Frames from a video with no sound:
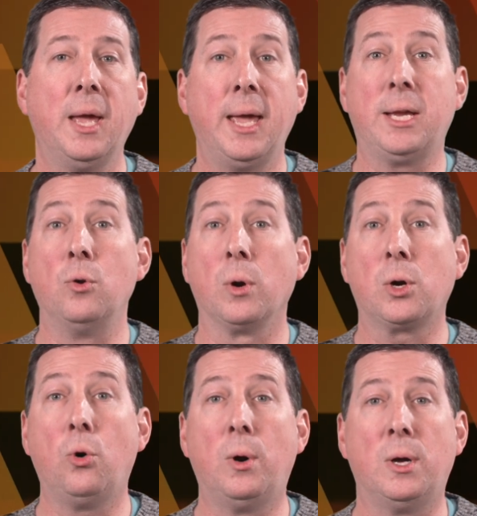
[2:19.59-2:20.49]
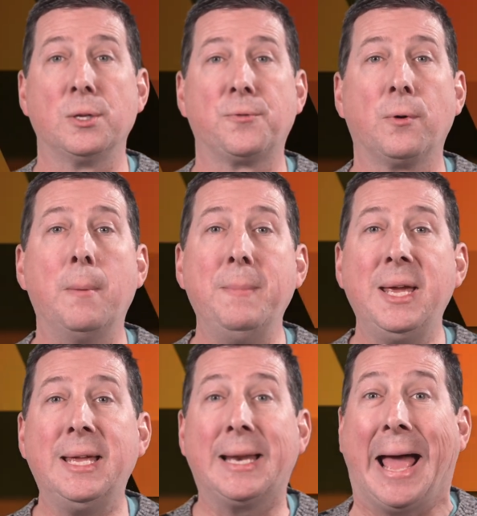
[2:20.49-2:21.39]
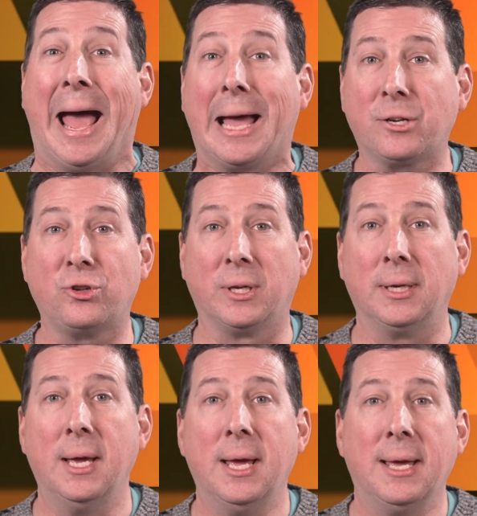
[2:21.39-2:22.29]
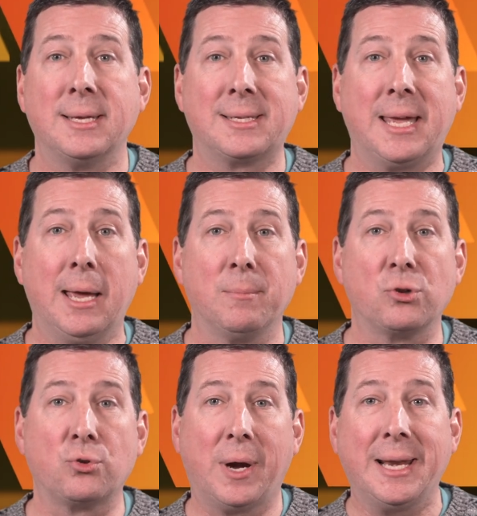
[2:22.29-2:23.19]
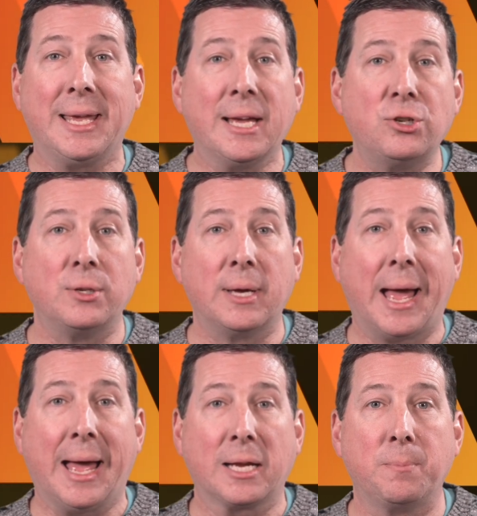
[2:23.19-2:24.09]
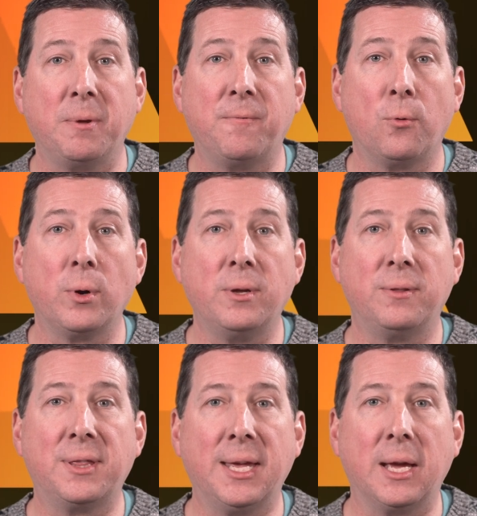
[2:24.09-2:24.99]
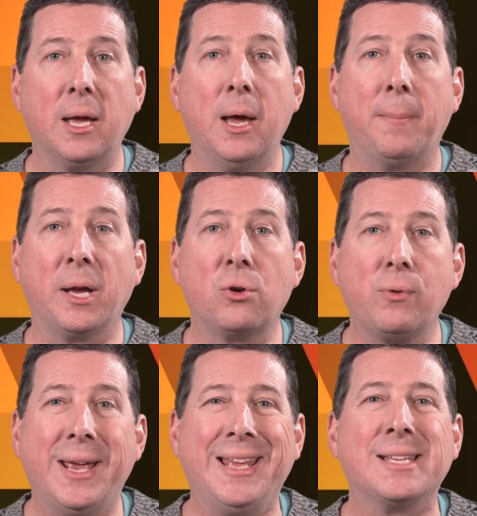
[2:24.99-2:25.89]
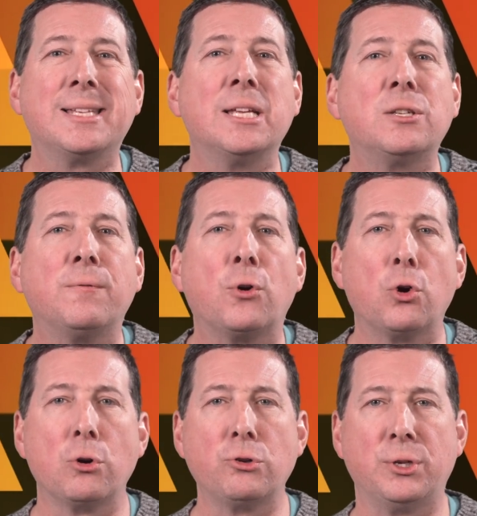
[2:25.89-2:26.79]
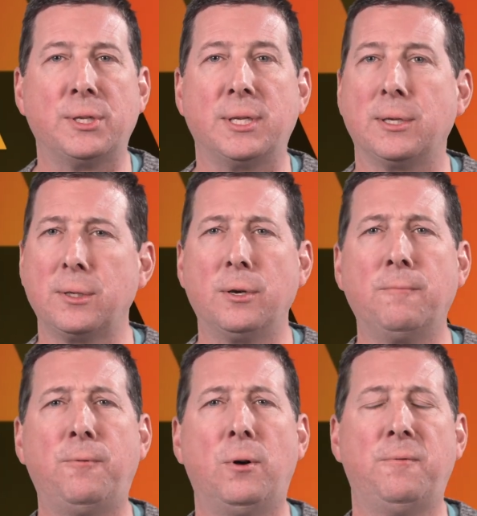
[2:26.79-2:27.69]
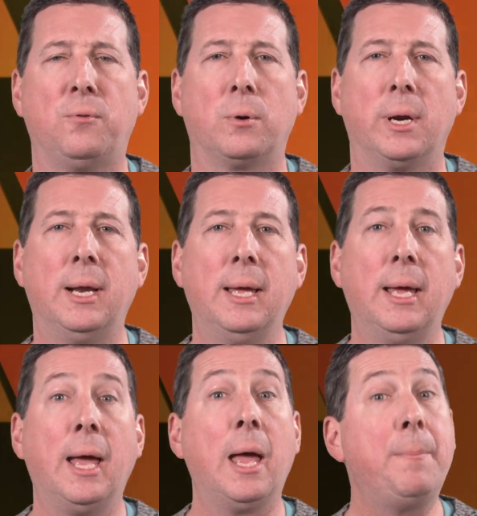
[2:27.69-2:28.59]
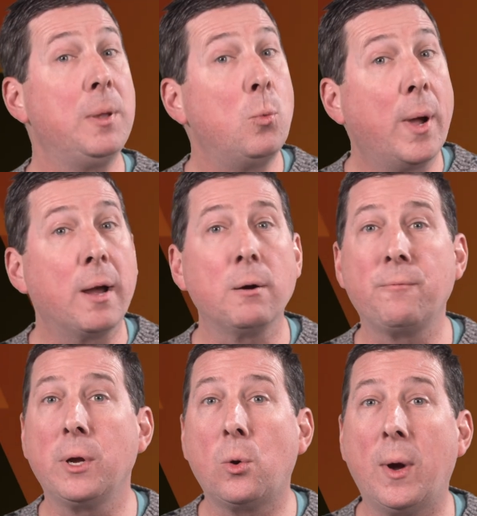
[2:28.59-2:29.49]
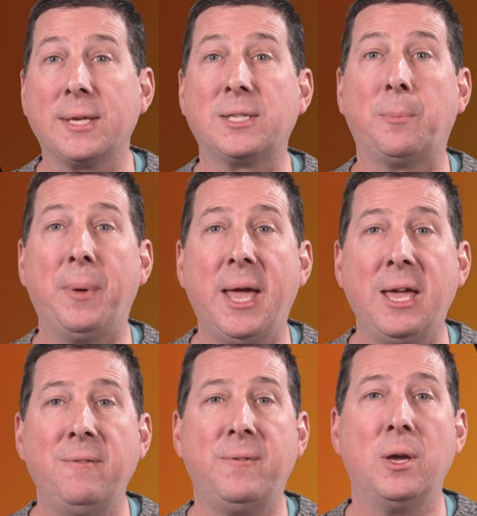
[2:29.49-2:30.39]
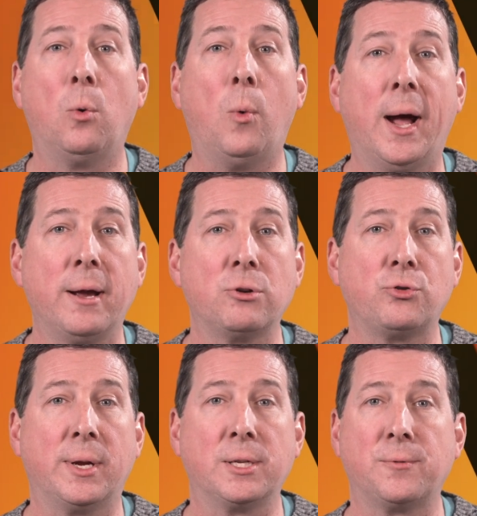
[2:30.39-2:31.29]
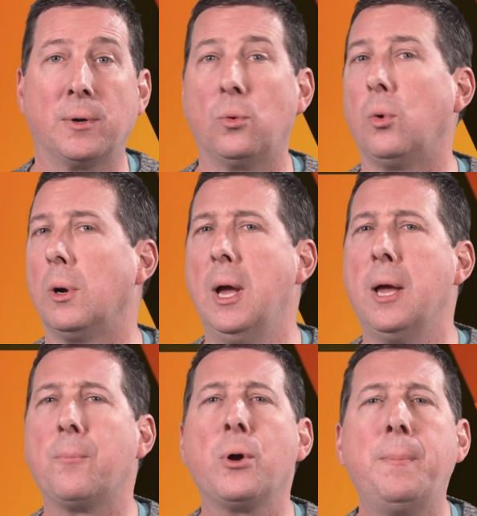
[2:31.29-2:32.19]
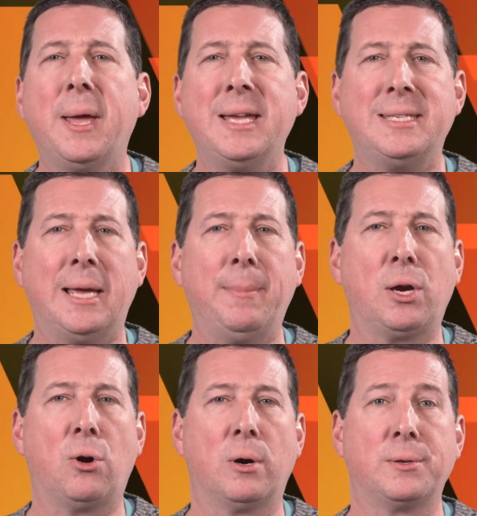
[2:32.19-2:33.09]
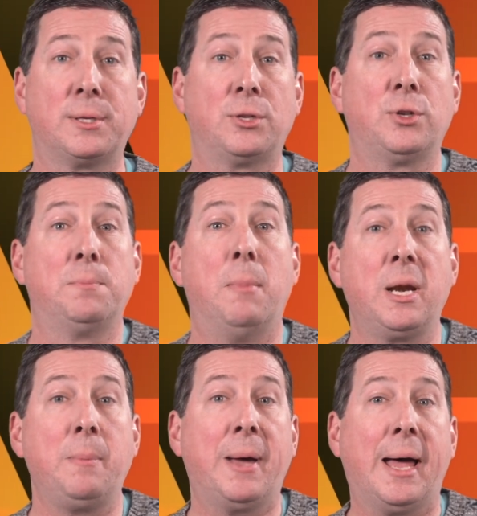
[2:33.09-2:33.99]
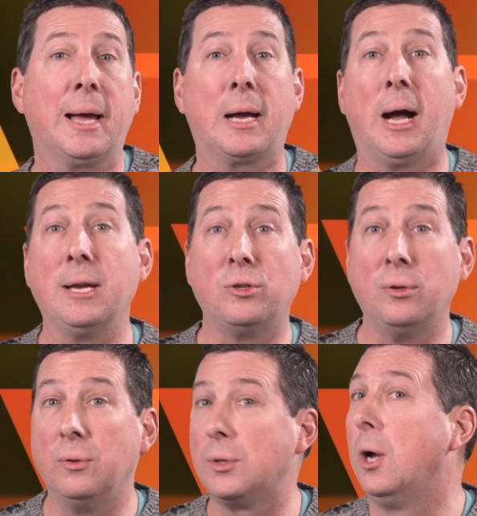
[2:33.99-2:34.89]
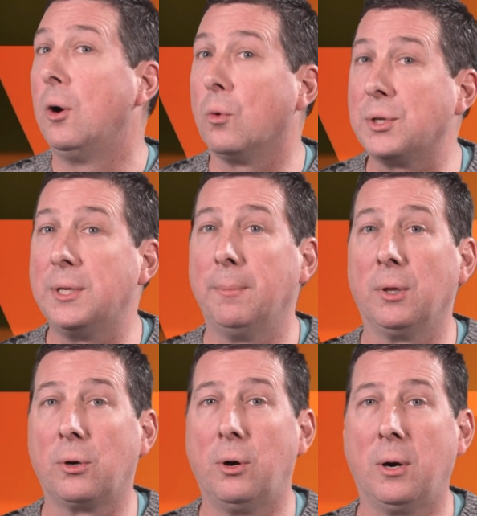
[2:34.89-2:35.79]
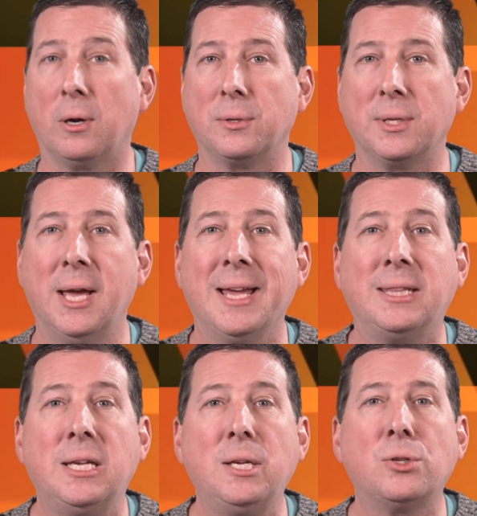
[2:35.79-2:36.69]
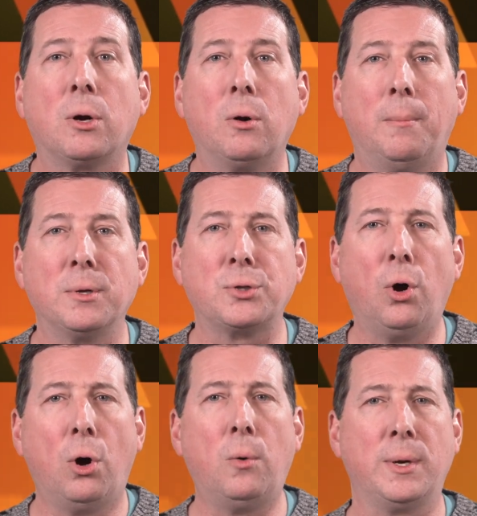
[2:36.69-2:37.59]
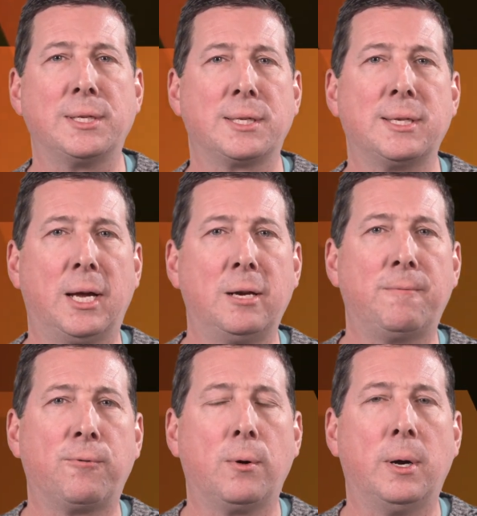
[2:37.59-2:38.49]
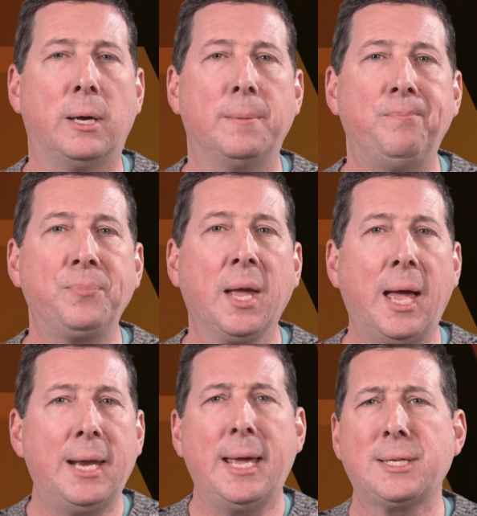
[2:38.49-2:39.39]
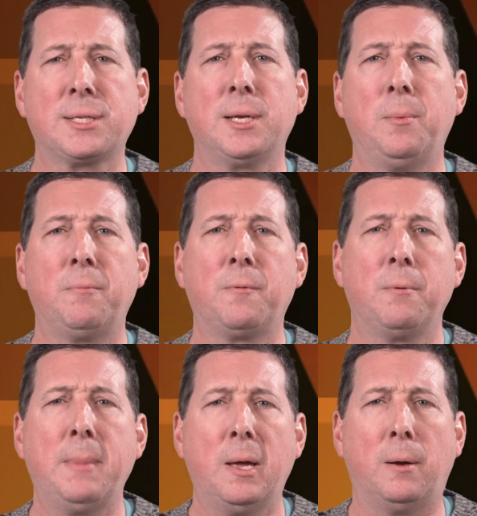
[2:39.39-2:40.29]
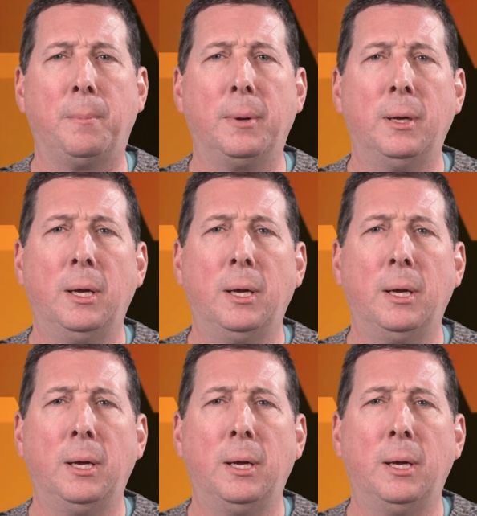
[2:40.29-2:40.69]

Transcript: Ignore calls for immediate action. Scammers try to get you to act before you think by creating a sense of urgency, so don't fall for it. And beware of requests to pay via wire transfer or prepaid debit cards such as MoneyPack, iTunes, or similar cards. These are almost always a sign of fraud. And ask someone for help.